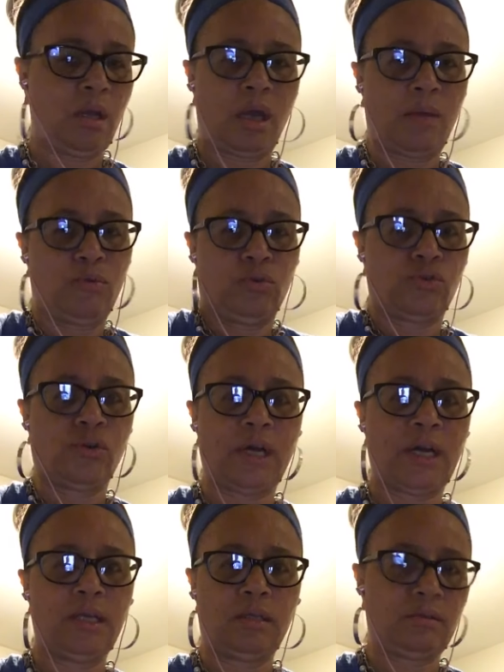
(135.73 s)
I'm going to
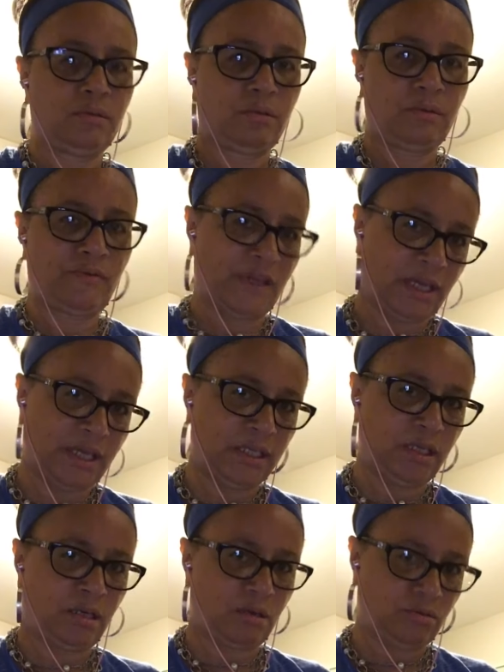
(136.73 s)
try it. If I like
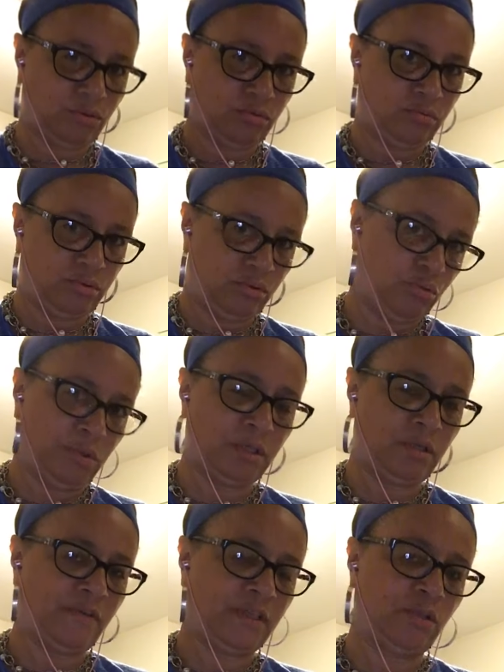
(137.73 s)
it, I'll do it.
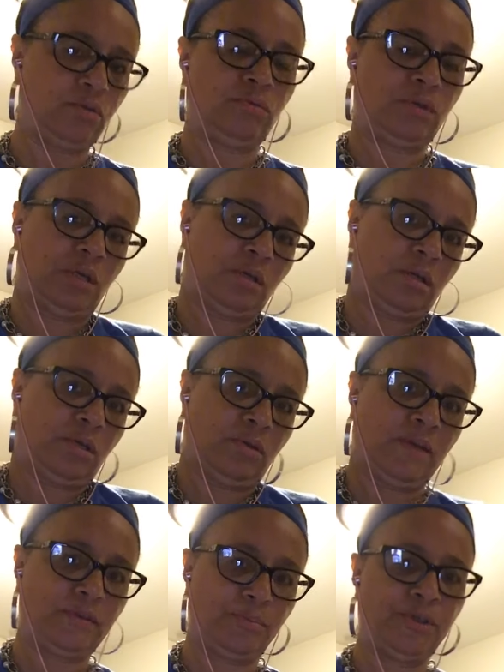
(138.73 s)
If I don't
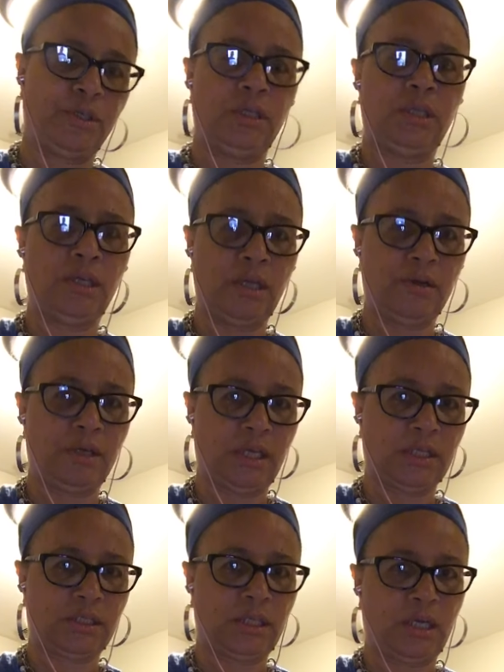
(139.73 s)
have to put it in there the
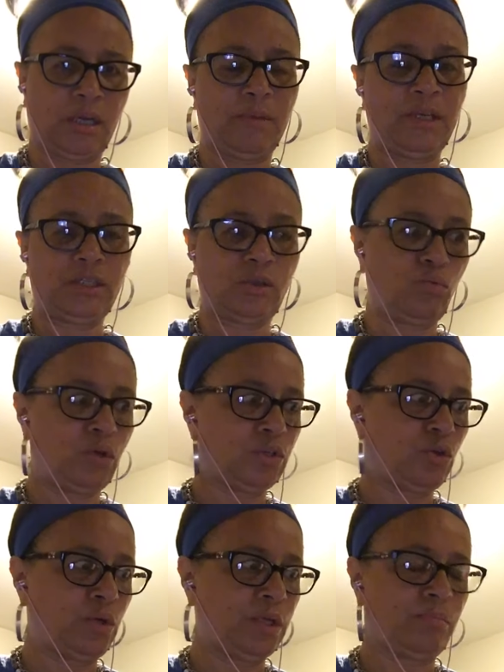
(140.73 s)
next time. And it's the one
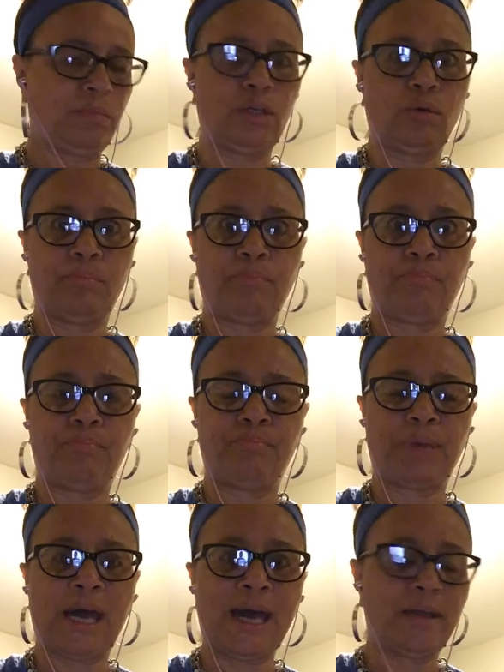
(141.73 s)
quick meal
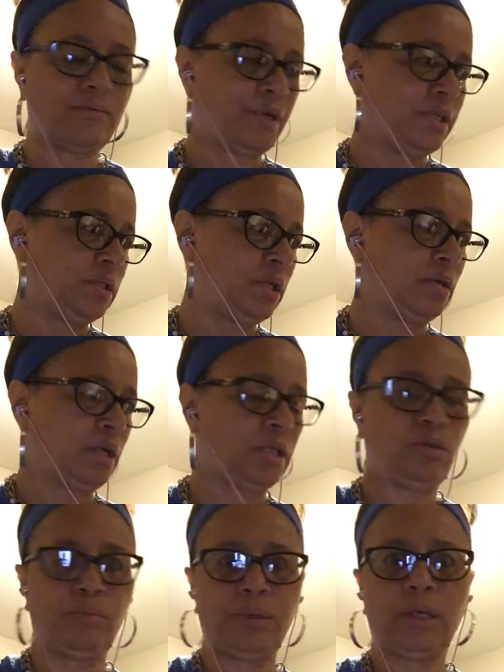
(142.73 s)
pot right there.
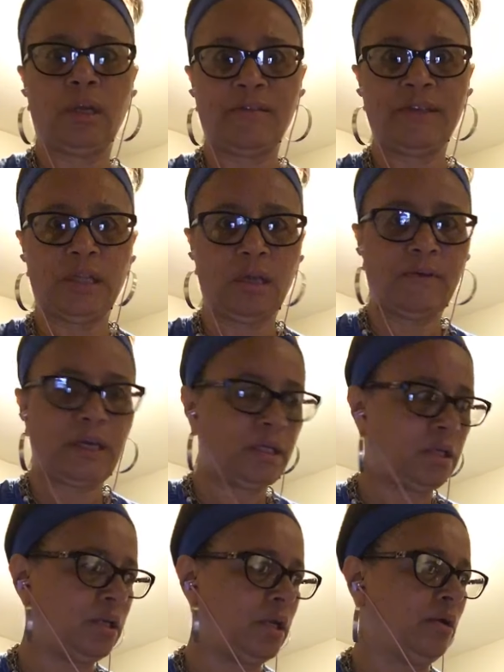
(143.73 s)
Like, you're putting everything right
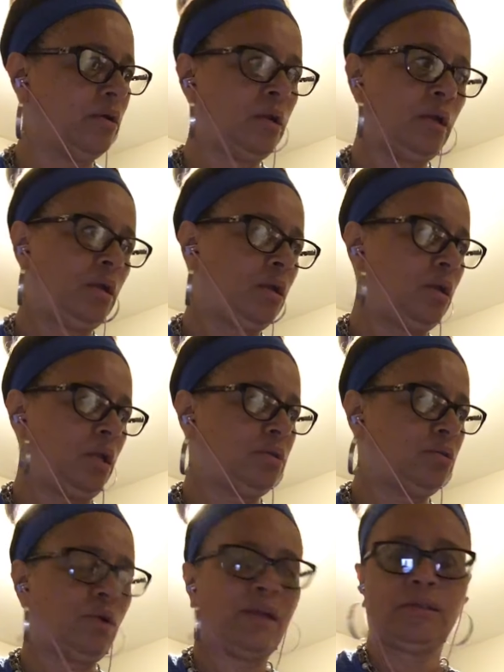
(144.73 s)
in there. Like,
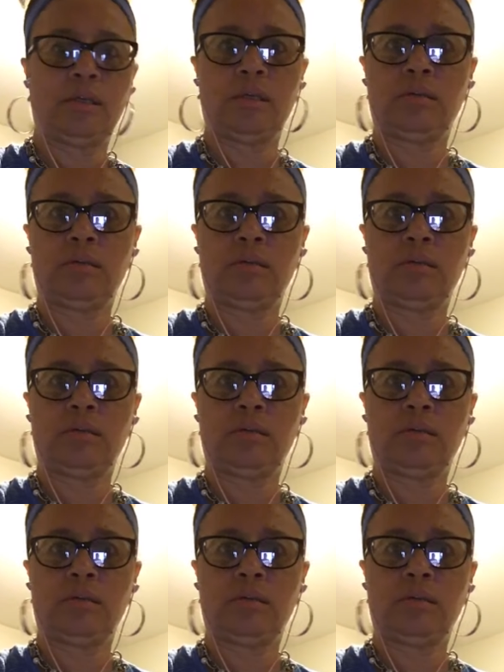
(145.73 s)
you don't have to,